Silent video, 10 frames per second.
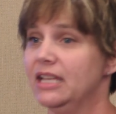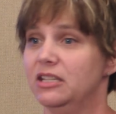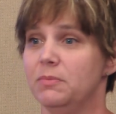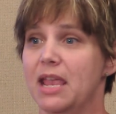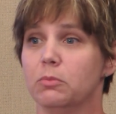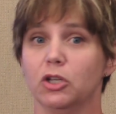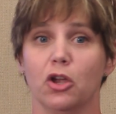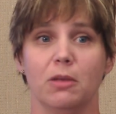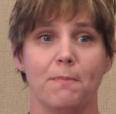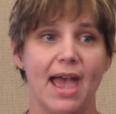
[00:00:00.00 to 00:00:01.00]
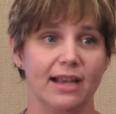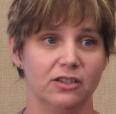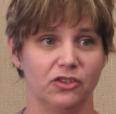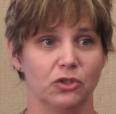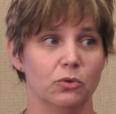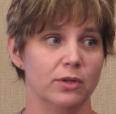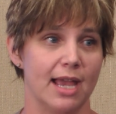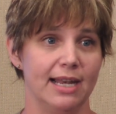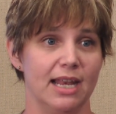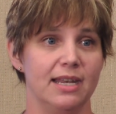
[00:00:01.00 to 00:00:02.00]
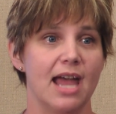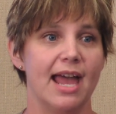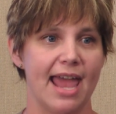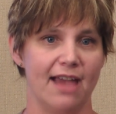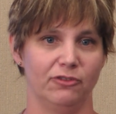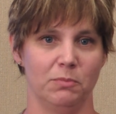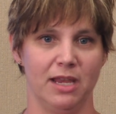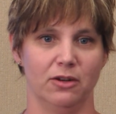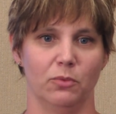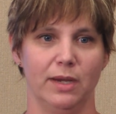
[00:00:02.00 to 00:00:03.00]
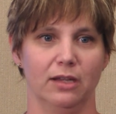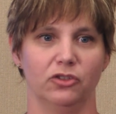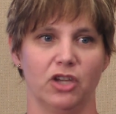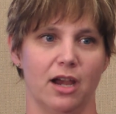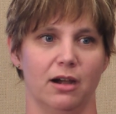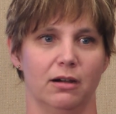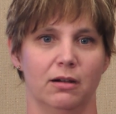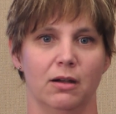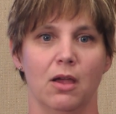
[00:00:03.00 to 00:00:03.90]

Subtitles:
to be able to go to back to school night and not have to be in a wheelchair.